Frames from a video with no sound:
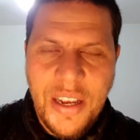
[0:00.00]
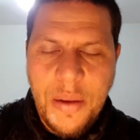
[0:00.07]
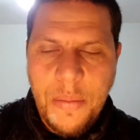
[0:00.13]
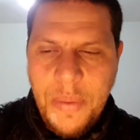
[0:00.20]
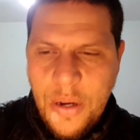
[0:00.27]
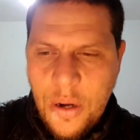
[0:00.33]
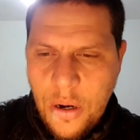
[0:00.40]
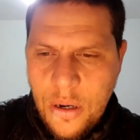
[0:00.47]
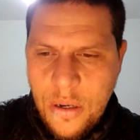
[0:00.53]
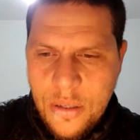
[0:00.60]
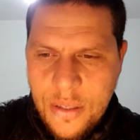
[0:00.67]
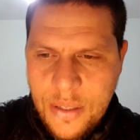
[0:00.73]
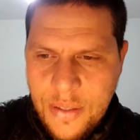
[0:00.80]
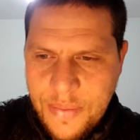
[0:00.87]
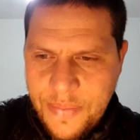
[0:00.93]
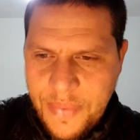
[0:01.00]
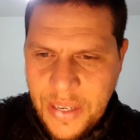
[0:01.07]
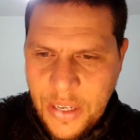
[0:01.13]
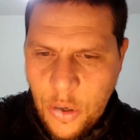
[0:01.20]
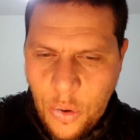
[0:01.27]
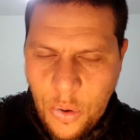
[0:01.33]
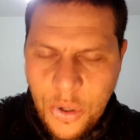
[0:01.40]
Because in
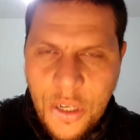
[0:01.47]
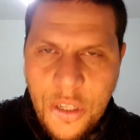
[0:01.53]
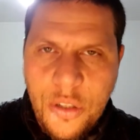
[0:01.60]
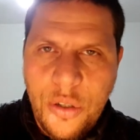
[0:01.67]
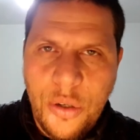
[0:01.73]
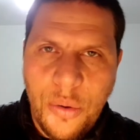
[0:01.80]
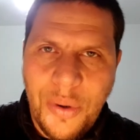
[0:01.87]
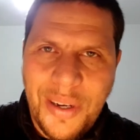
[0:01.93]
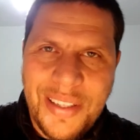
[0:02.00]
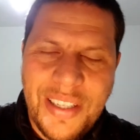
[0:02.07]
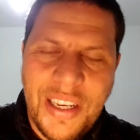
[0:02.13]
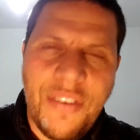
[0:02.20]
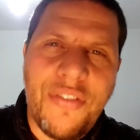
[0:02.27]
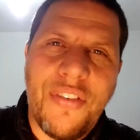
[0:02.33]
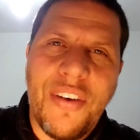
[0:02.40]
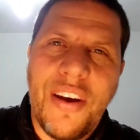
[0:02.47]
order to receive